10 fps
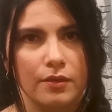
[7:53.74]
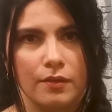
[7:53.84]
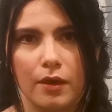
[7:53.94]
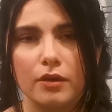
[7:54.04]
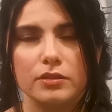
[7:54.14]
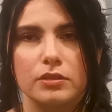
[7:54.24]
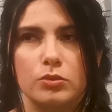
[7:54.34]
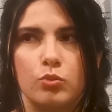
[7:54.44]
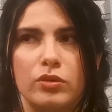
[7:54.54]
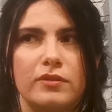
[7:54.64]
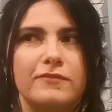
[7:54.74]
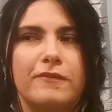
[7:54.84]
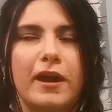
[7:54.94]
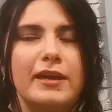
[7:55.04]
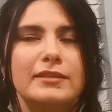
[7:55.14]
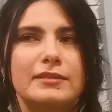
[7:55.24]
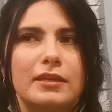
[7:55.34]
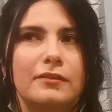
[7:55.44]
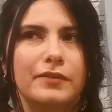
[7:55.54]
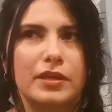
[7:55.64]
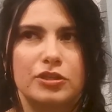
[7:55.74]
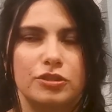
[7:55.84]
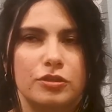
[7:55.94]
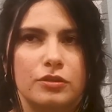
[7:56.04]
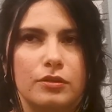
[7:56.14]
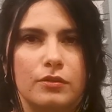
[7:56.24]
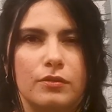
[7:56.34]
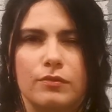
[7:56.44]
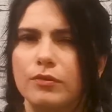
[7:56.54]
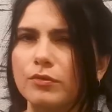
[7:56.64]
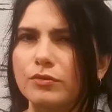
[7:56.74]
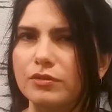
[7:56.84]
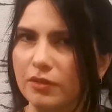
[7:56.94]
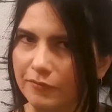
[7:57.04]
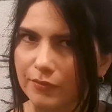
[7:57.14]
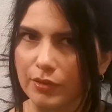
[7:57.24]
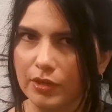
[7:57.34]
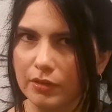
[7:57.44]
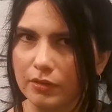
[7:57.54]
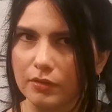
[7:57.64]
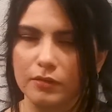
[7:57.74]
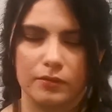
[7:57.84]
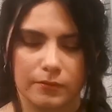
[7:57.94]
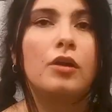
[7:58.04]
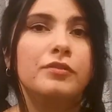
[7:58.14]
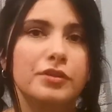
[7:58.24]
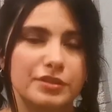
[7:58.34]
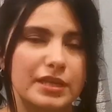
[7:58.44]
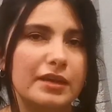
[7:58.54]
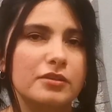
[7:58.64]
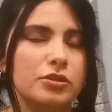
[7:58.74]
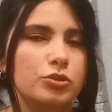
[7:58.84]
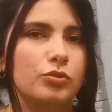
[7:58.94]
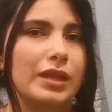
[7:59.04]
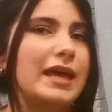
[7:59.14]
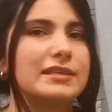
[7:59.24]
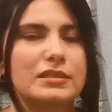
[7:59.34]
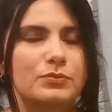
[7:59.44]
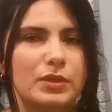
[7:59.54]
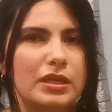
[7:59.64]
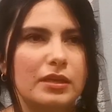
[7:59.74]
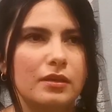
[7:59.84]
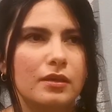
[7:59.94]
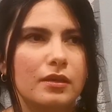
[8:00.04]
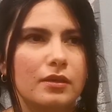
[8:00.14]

Thus, we find salvation through suffering." On their second to last meeting